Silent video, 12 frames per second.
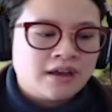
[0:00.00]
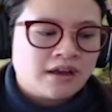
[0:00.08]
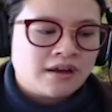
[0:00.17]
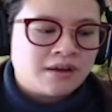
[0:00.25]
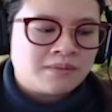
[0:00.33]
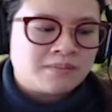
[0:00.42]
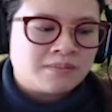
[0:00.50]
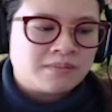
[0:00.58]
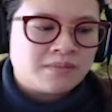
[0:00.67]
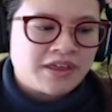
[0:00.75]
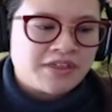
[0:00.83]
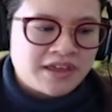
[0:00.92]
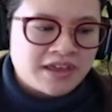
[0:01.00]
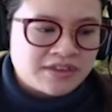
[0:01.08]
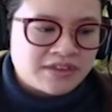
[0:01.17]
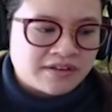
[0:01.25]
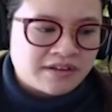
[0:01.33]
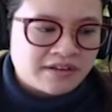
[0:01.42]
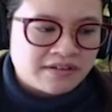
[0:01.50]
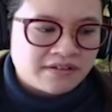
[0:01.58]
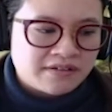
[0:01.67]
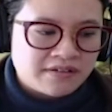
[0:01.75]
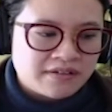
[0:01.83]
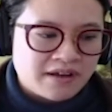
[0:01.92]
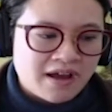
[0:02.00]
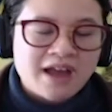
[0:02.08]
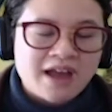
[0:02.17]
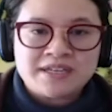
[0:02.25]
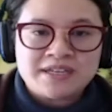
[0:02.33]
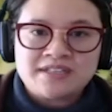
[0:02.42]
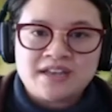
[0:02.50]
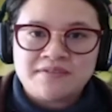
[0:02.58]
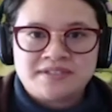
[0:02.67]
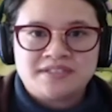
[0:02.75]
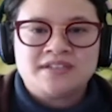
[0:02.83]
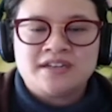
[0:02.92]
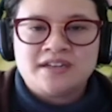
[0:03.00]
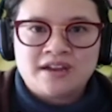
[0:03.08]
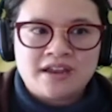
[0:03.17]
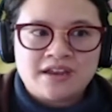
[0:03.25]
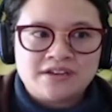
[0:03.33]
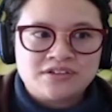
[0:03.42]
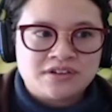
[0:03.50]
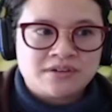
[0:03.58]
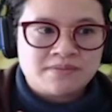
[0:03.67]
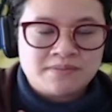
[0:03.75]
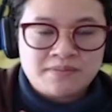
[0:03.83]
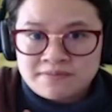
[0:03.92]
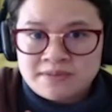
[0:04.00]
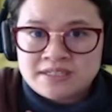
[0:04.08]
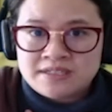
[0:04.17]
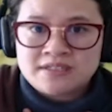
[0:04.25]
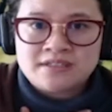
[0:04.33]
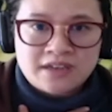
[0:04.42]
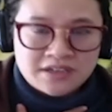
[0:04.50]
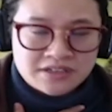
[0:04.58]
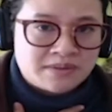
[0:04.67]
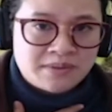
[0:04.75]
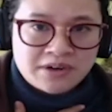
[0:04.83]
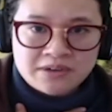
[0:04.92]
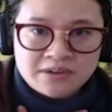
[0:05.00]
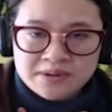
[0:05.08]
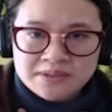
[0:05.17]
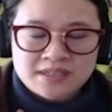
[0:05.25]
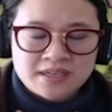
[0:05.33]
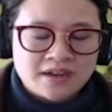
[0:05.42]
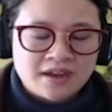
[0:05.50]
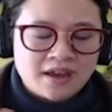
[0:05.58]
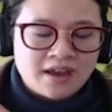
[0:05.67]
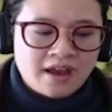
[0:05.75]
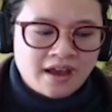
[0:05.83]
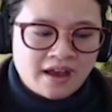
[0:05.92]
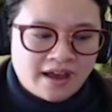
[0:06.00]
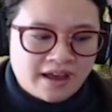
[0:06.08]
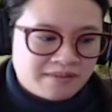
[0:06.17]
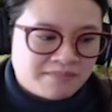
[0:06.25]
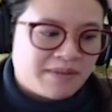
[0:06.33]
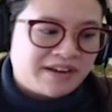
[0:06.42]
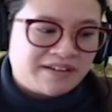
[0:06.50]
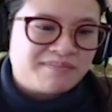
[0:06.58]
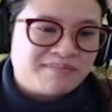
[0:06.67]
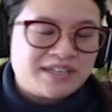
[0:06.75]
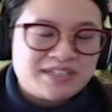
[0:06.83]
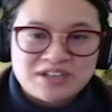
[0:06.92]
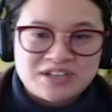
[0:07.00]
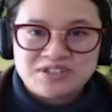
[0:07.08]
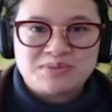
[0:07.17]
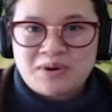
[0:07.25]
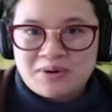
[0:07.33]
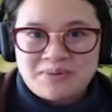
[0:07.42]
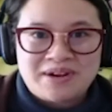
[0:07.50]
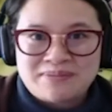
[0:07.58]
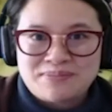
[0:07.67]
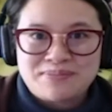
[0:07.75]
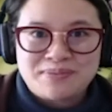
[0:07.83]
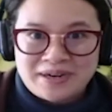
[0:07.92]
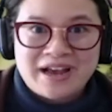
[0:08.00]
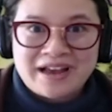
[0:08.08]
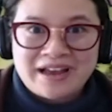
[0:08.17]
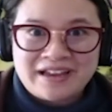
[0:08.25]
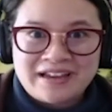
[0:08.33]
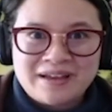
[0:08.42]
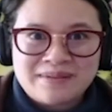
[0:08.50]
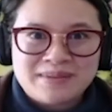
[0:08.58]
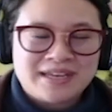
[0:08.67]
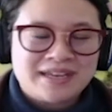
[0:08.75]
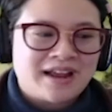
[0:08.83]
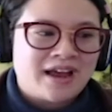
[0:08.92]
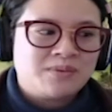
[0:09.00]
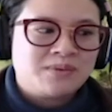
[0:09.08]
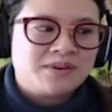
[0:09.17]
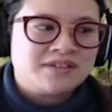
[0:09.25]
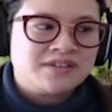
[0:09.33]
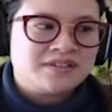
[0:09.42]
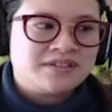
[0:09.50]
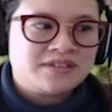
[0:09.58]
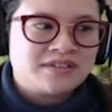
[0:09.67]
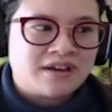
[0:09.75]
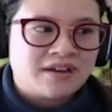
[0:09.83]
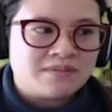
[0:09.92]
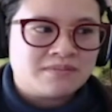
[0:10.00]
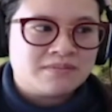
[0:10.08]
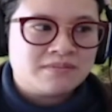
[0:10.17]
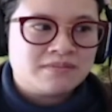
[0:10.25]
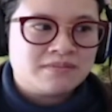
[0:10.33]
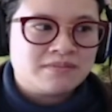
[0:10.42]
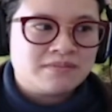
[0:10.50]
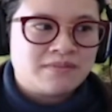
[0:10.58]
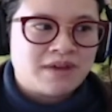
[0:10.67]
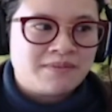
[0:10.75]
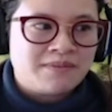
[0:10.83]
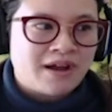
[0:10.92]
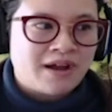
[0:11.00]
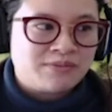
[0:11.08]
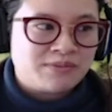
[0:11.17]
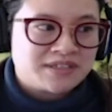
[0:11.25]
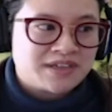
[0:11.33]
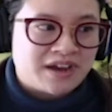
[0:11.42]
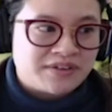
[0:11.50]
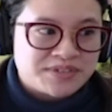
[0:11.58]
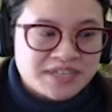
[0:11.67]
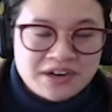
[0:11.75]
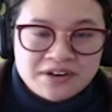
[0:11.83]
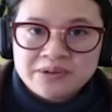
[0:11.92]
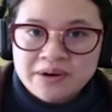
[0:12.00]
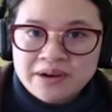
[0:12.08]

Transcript: I think that I myself, as an Vietnamese Asian American person, my tensions were already pretty high. I mean, I was I was kind of scared to go